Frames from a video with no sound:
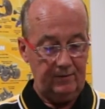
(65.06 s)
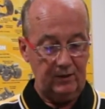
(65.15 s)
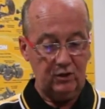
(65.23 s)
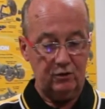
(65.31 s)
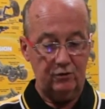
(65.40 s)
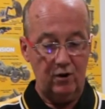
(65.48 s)

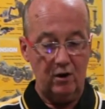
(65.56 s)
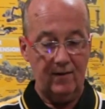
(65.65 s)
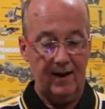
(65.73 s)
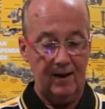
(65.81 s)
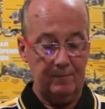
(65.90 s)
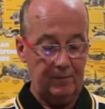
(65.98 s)
This control
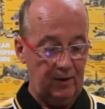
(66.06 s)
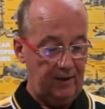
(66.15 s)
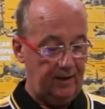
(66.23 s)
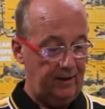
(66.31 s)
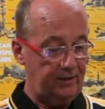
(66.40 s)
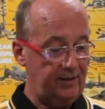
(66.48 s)
arm
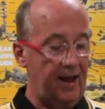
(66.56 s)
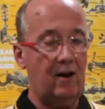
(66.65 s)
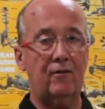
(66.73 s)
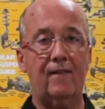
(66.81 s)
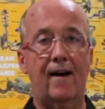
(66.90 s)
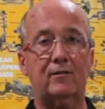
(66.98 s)
is
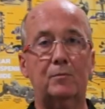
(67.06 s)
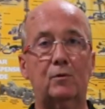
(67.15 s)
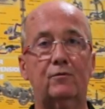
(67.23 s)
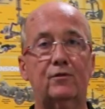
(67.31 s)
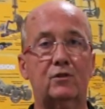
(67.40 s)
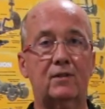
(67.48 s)
now
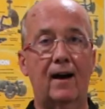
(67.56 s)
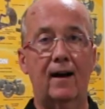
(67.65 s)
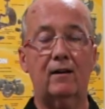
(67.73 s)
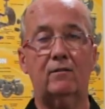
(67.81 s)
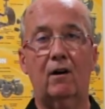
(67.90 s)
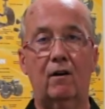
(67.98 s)
available for
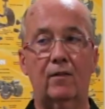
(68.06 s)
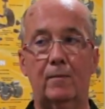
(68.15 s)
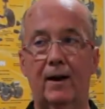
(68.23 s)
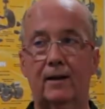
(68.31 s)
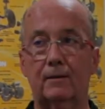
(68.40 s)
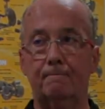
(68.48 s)
sale on the
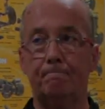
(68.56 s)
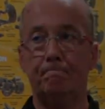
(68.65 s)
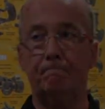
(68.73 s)
market.